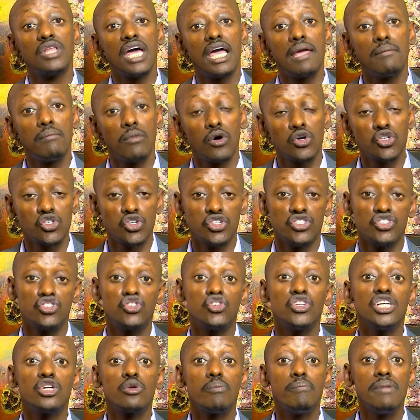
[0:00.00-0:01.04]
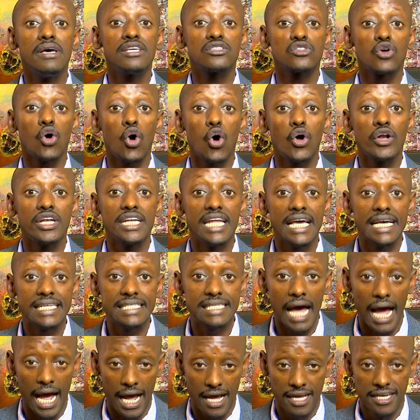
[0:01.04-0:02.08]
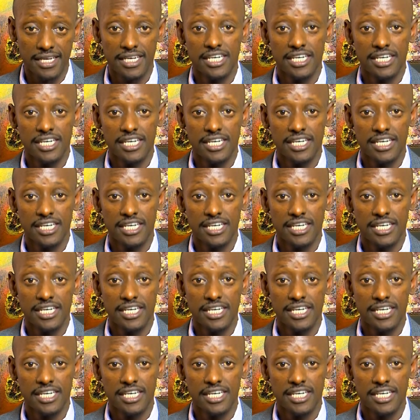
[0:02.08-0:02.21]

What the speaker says: their emotions. You need to base on data.